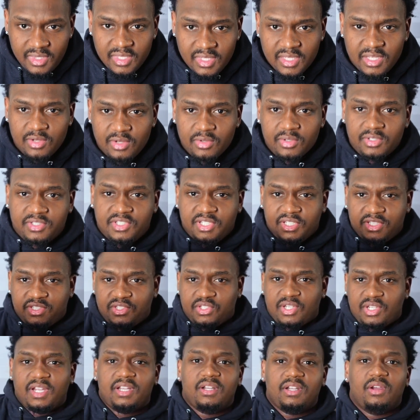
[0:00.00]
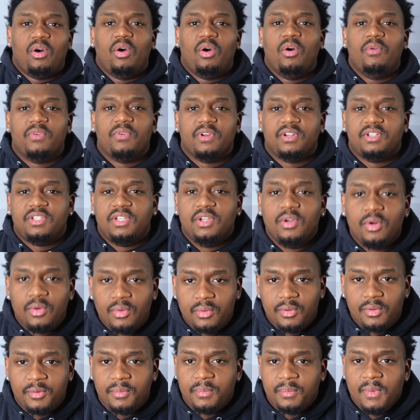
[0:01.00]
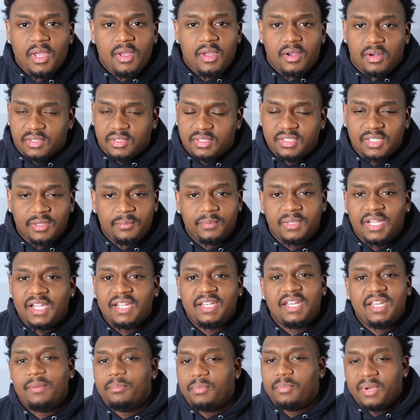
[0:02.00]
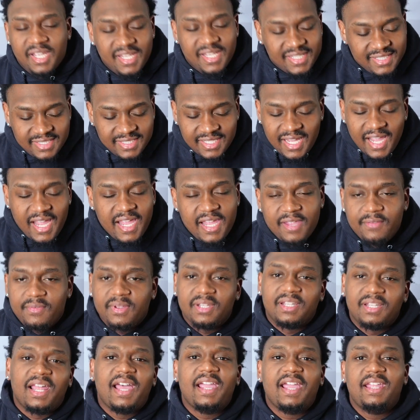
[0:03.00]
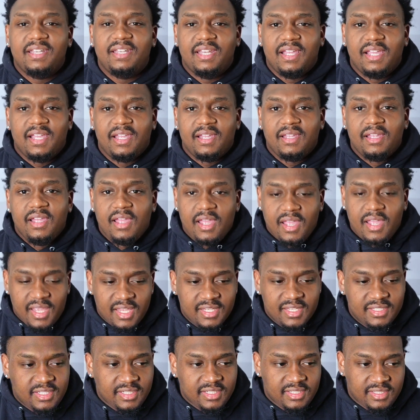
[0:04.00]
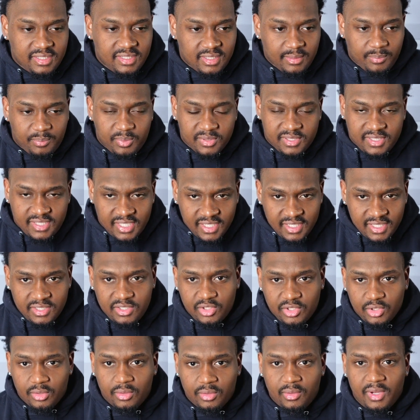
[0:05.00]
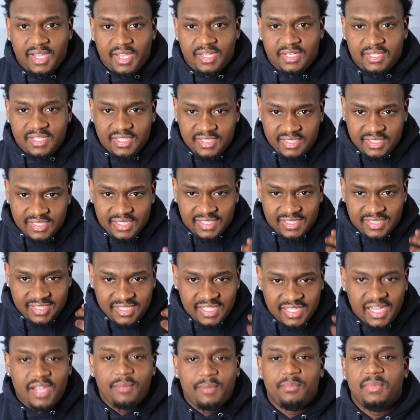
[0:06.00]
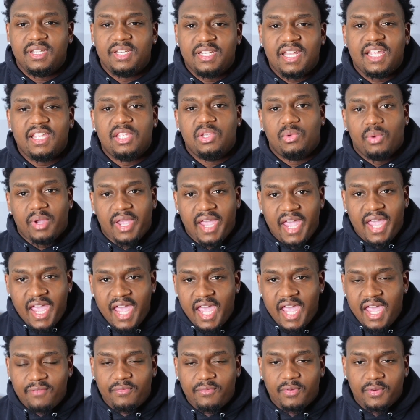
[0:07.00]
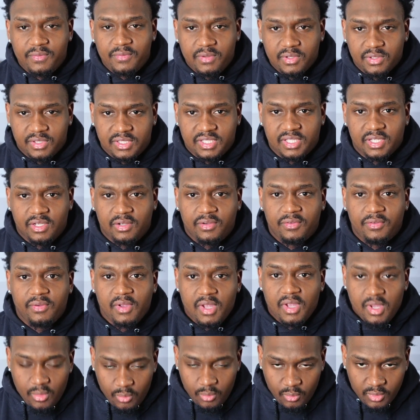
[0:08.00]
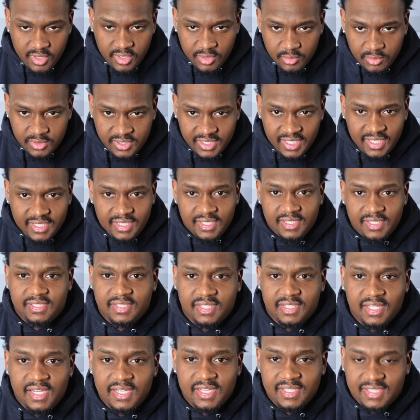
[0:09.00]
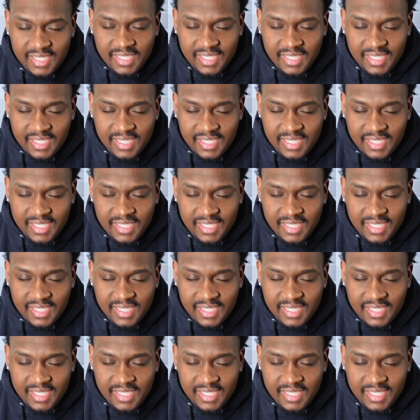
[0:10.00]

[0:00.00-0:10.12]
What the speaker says: you're just trying to overdo them or something like that, but it's not even like that. It's just the potential and just the excitement that you have of yourself when you say these things.